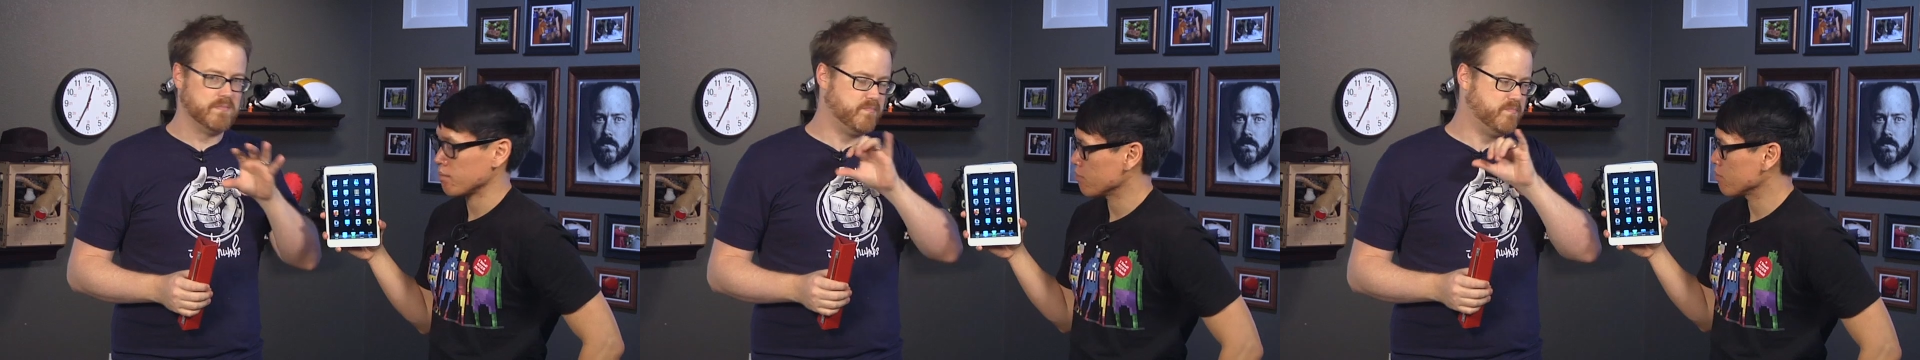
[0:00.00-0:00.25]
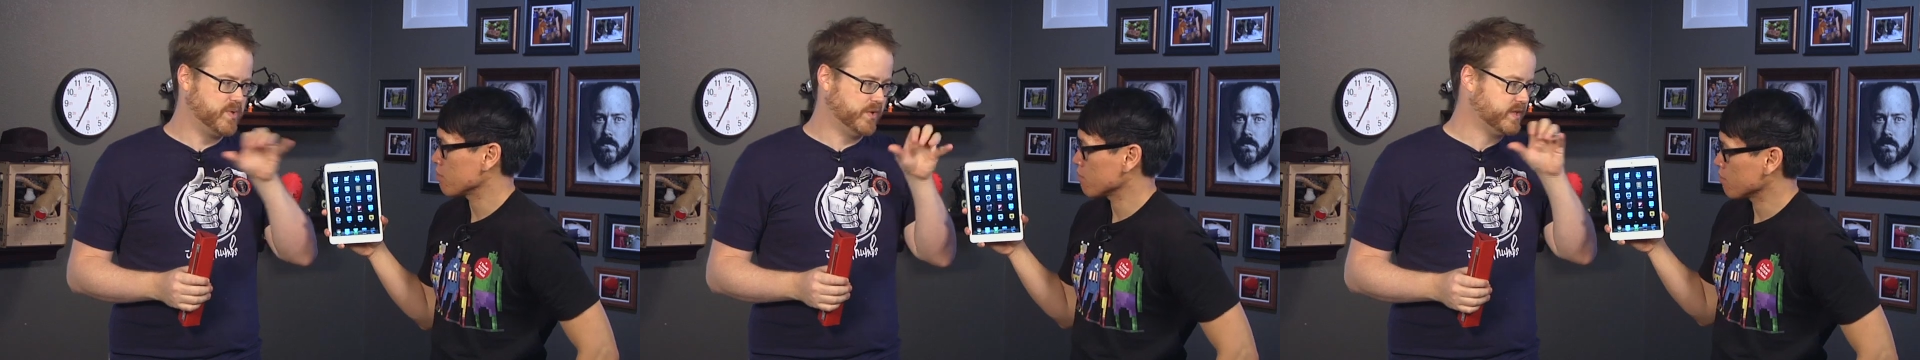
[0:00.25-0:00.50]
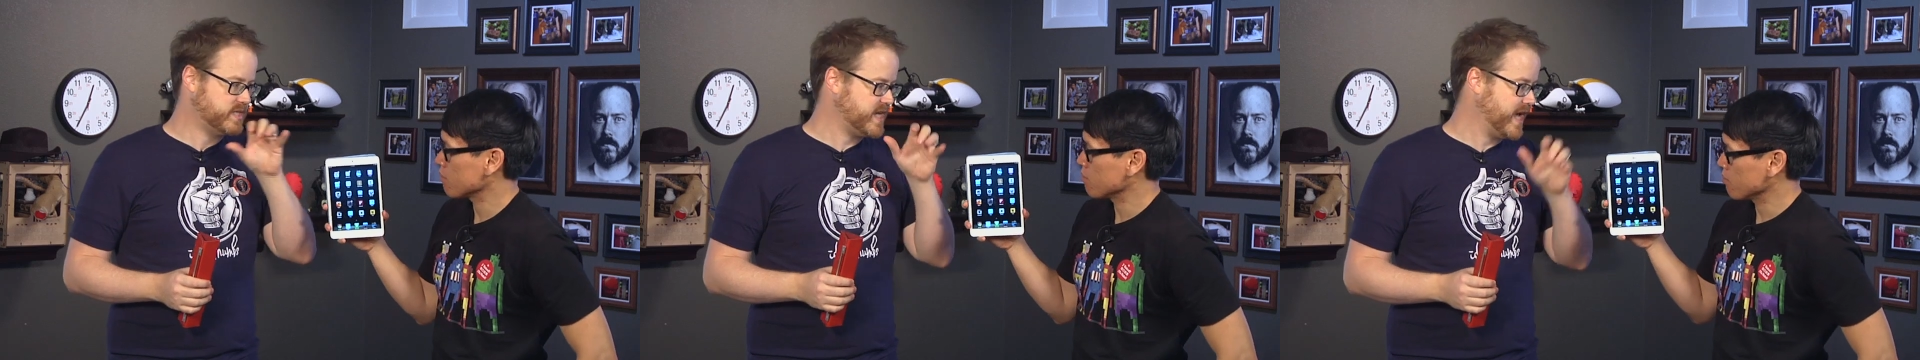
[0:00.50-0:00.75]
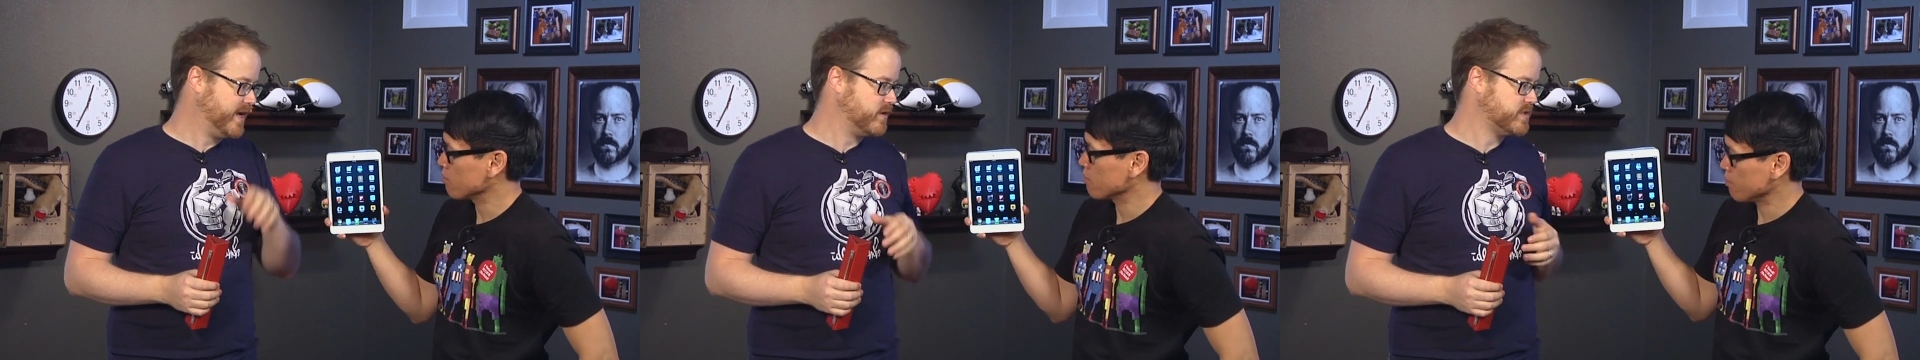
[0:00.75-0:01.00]
Speaker 1: build a
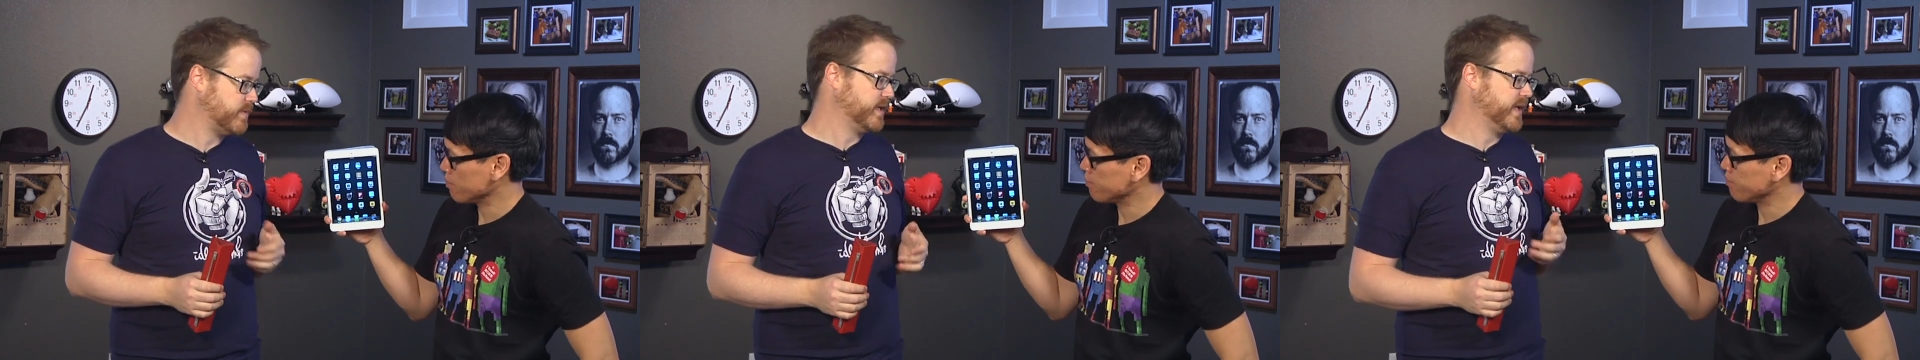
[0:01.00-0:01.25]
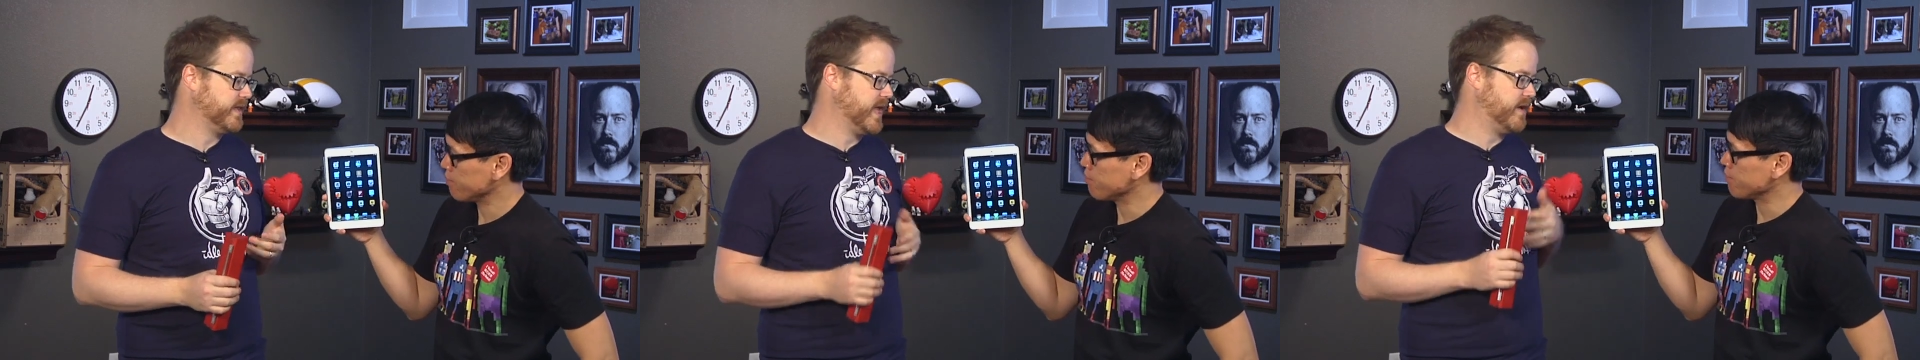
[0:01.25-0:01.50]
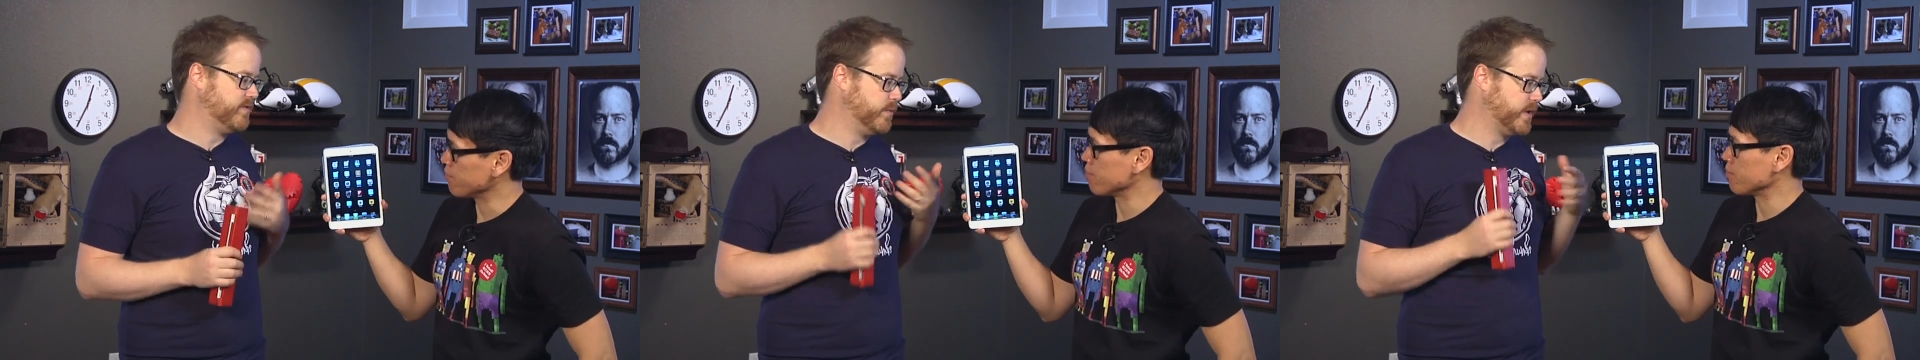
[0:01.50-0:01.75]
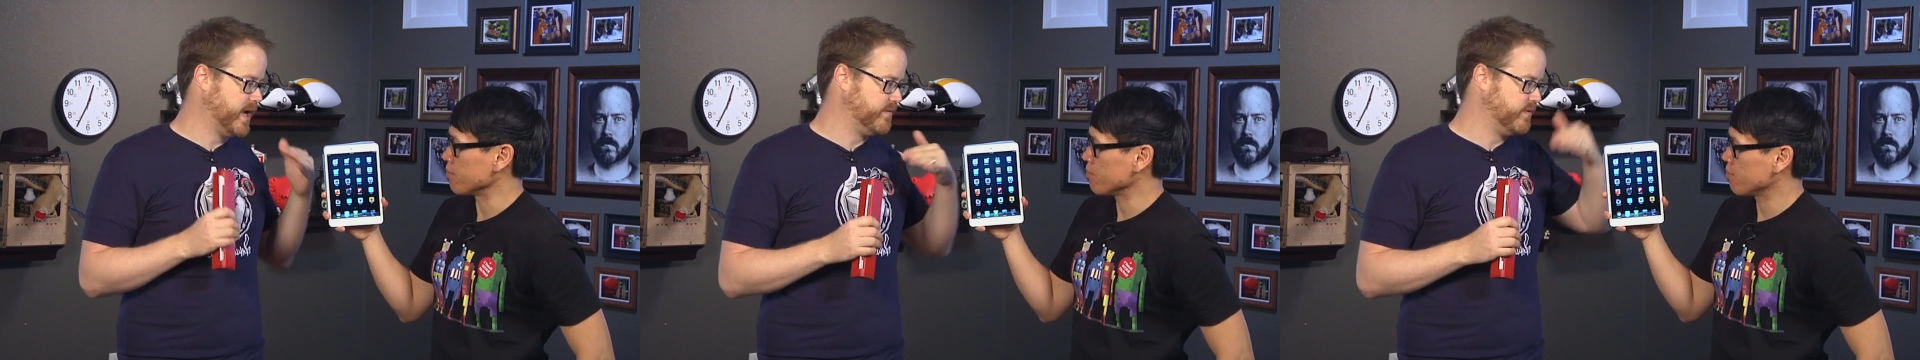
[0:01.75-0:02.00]
stand or something like that if
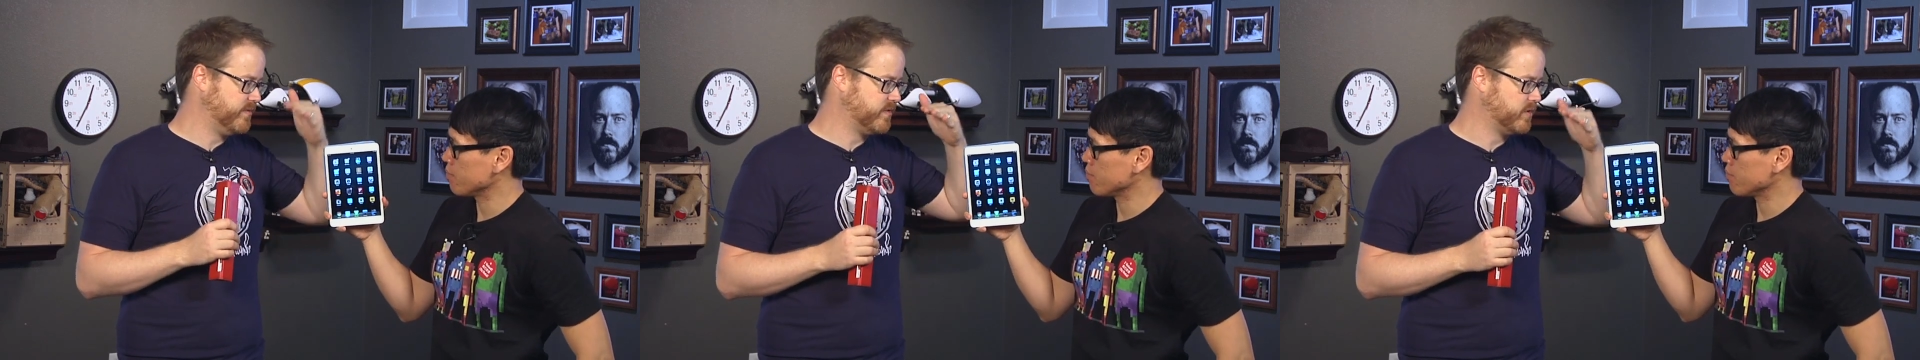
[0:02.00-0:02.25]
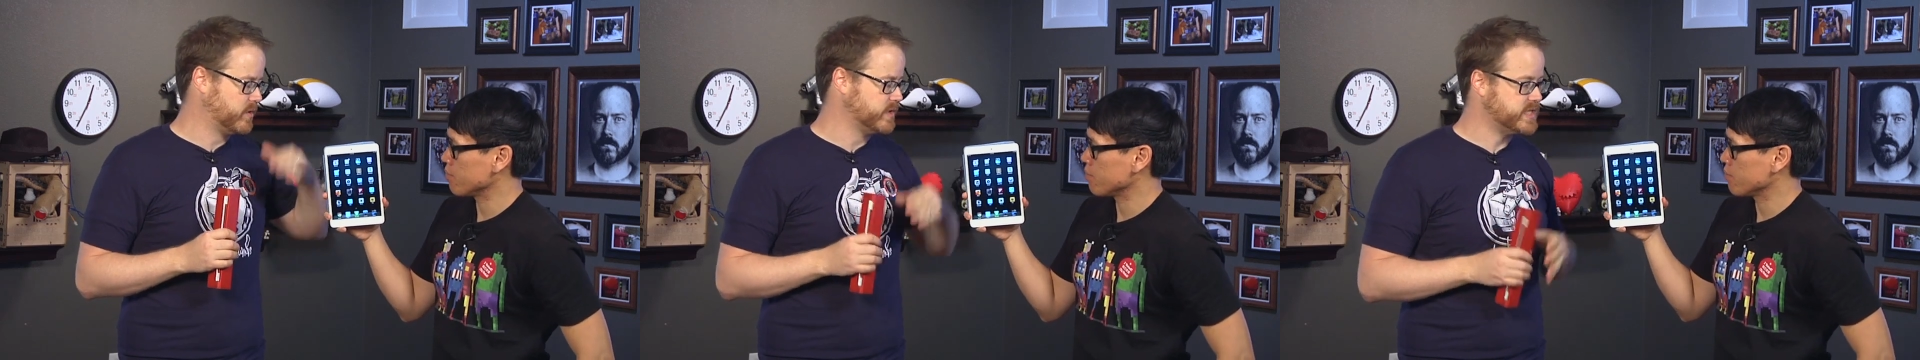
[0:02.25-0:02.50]
you mm-hmm. want to have a vertical